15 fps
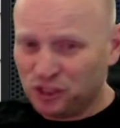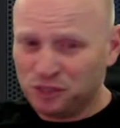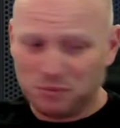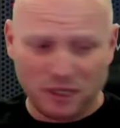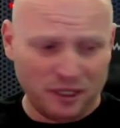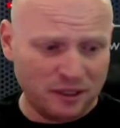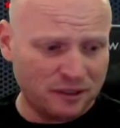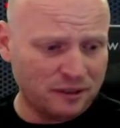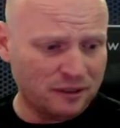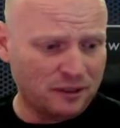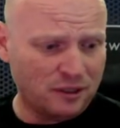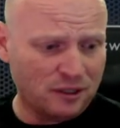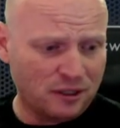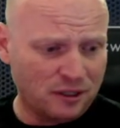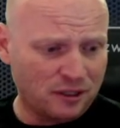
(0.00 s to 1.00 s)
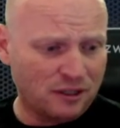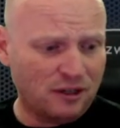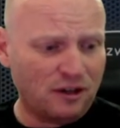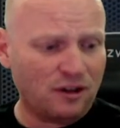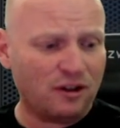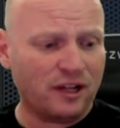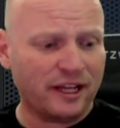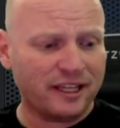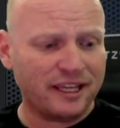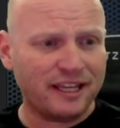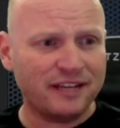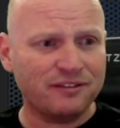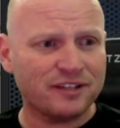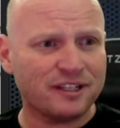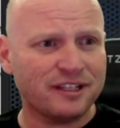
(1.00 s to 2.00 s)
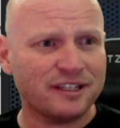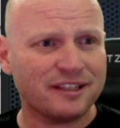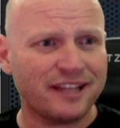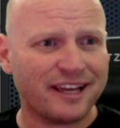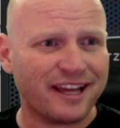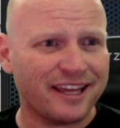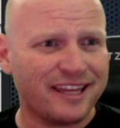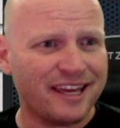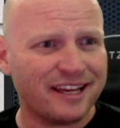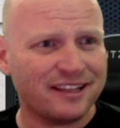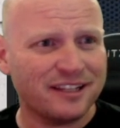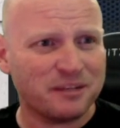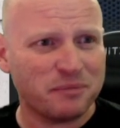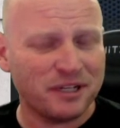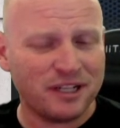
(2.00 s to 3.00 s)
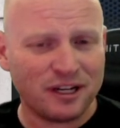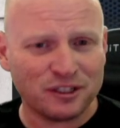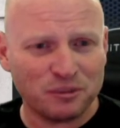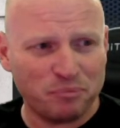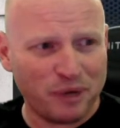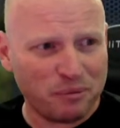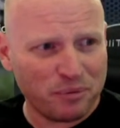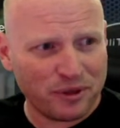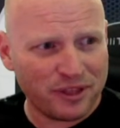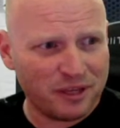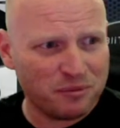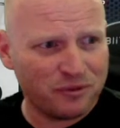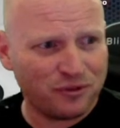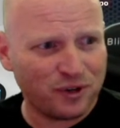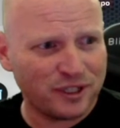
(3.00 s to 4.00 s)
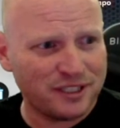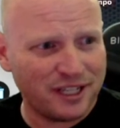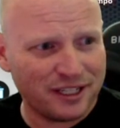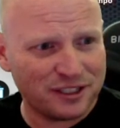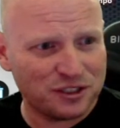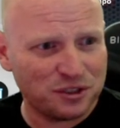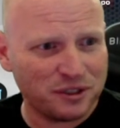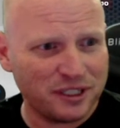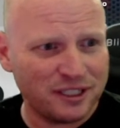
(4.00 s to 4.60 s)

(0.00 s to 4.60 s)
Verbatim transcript: Excuse me. Oh, I can't even click, like, I can't click my Dr. Pepper thing before I take a